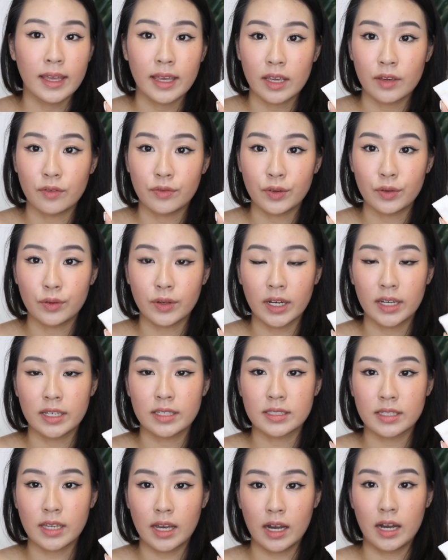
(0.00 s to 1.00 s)
if you
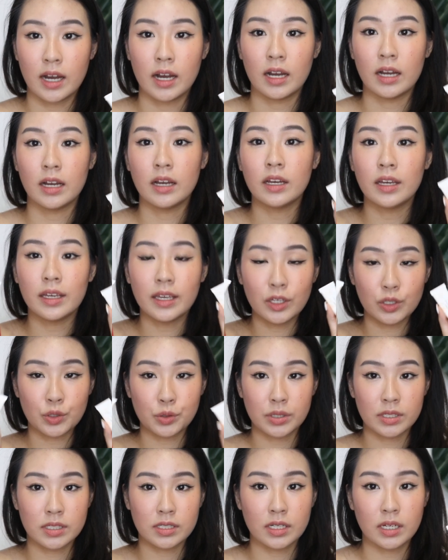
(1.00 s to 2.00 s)
guys are
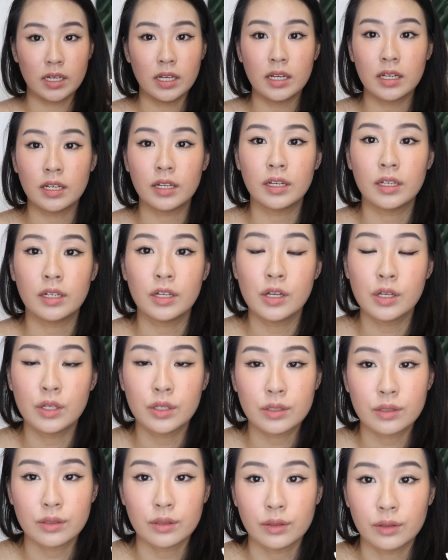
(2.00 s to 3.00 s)
interested.
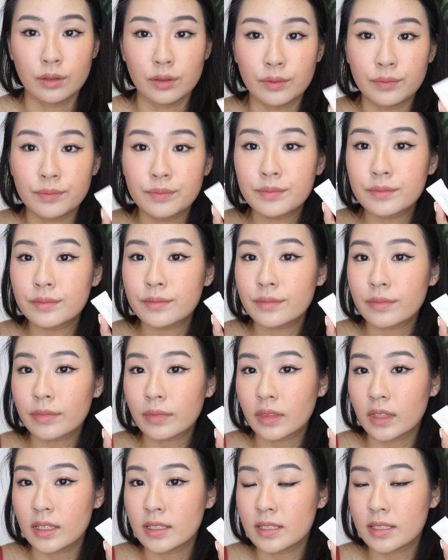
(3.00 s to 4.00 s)
So
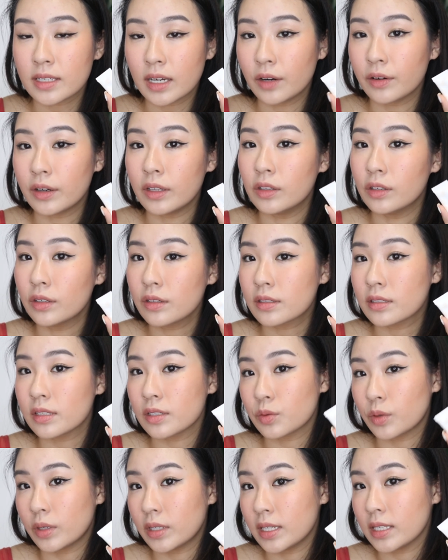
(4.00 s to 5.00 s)
this is how it looks.
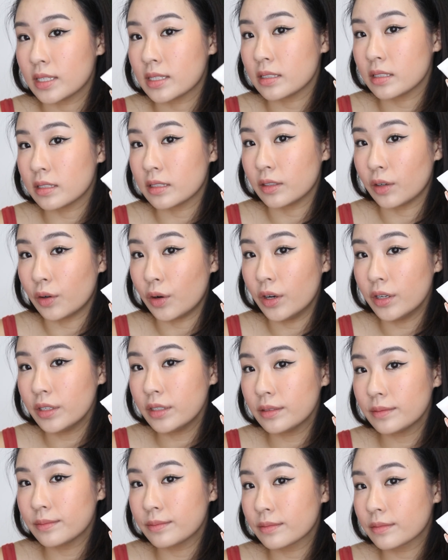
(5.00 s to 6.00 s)
This one is Dawn,
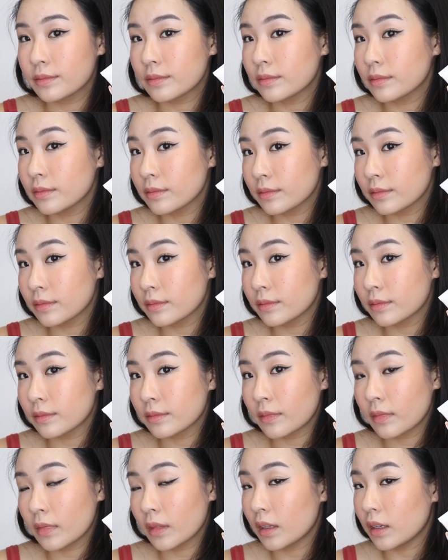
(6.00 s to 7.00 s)

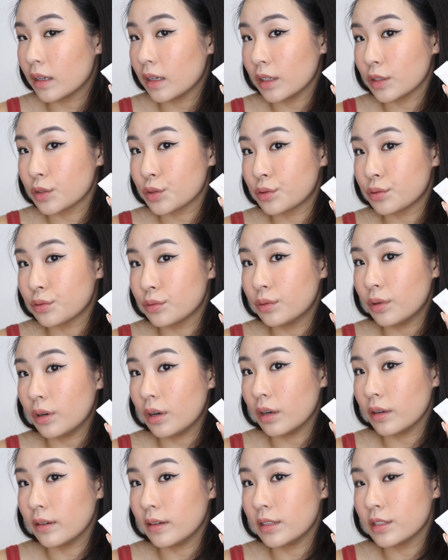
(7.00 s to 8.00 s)
a true
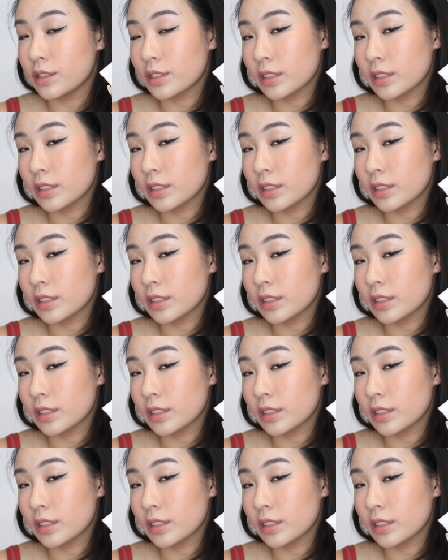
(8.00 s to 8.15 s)
orange